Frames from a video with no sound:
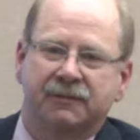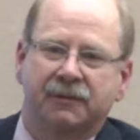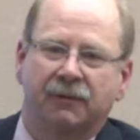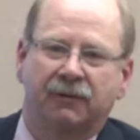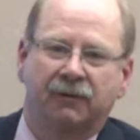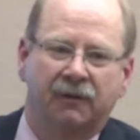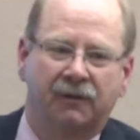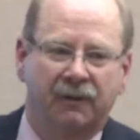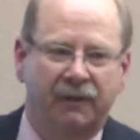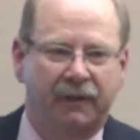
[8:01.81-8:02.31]

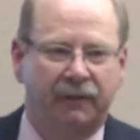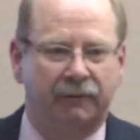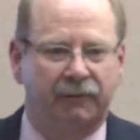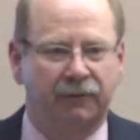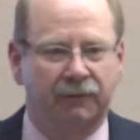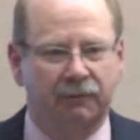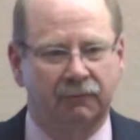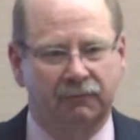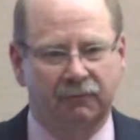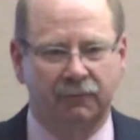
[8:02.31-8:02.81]
So it
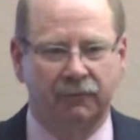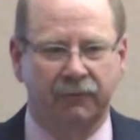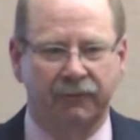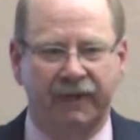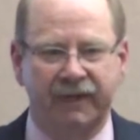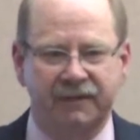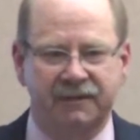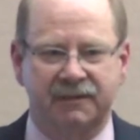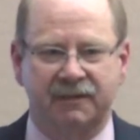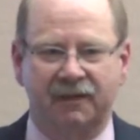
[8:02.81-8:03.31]

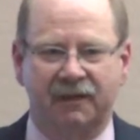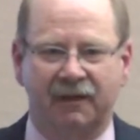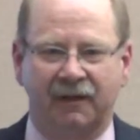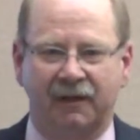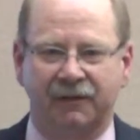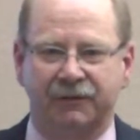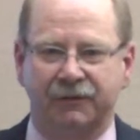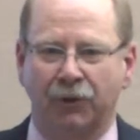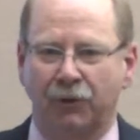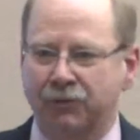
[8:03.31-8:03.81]
creates
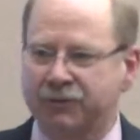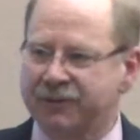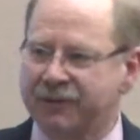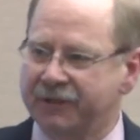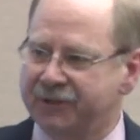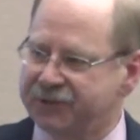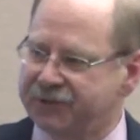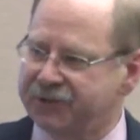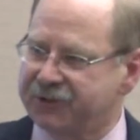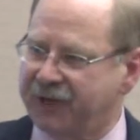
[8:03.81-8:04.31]
a
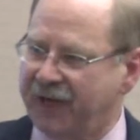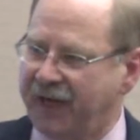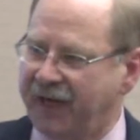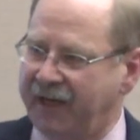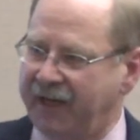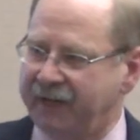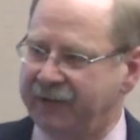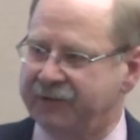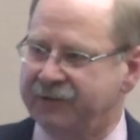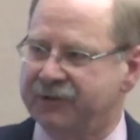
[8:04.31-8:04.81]
dosage
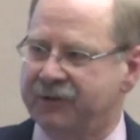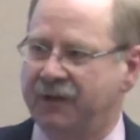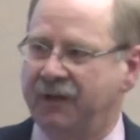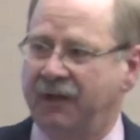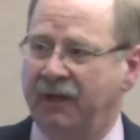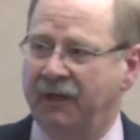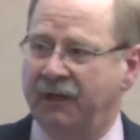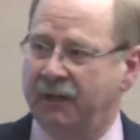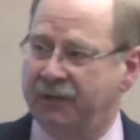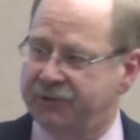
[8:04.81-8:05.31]
change,
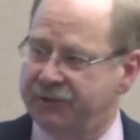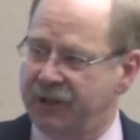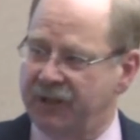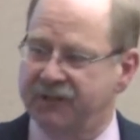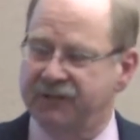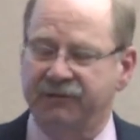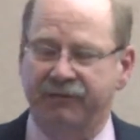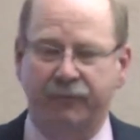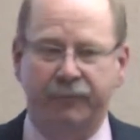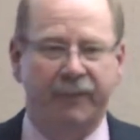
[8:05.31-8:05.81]
a
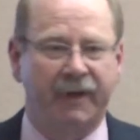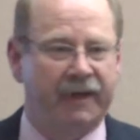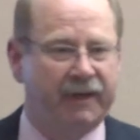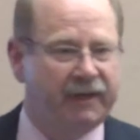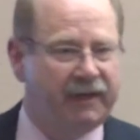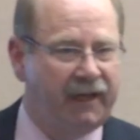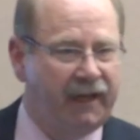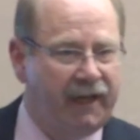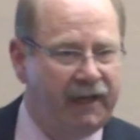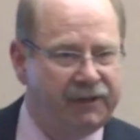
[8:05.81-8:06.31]
change of a
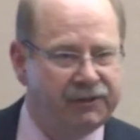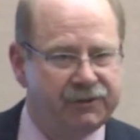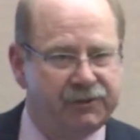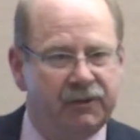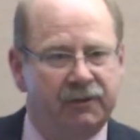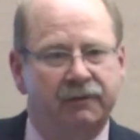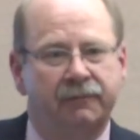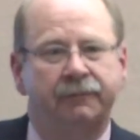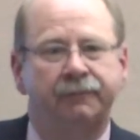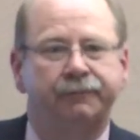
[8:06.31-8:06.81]

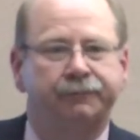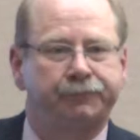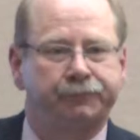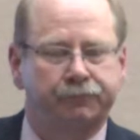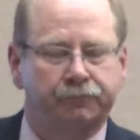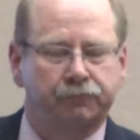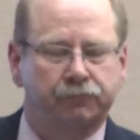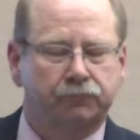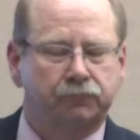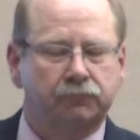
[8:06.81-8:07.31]
medication.
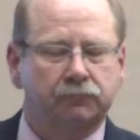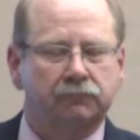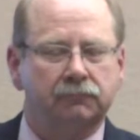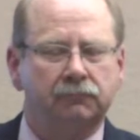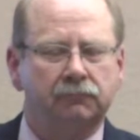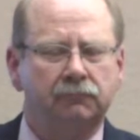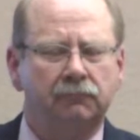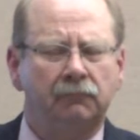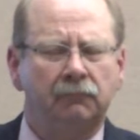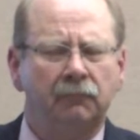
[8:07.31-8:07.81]

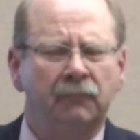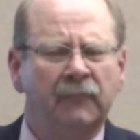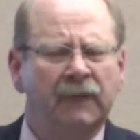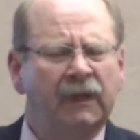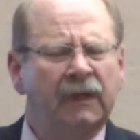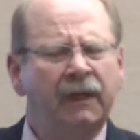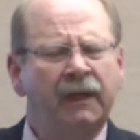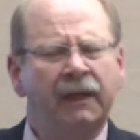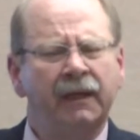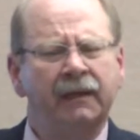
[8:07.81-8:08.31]

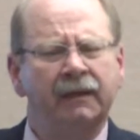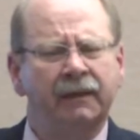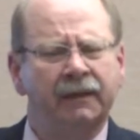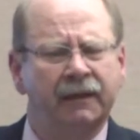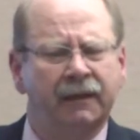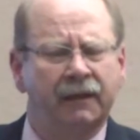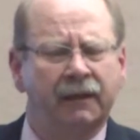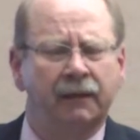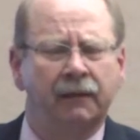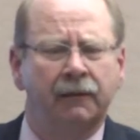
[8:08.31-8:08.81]
And,